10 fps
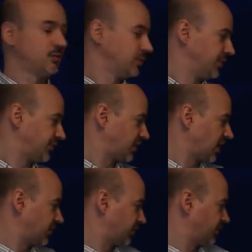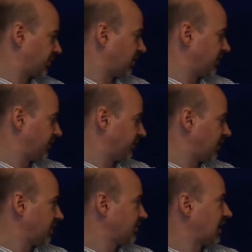We'll discuss installing a
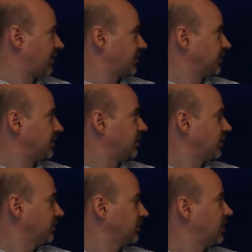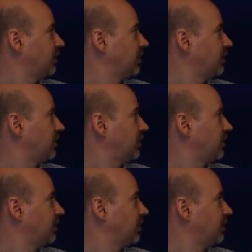device out at the door,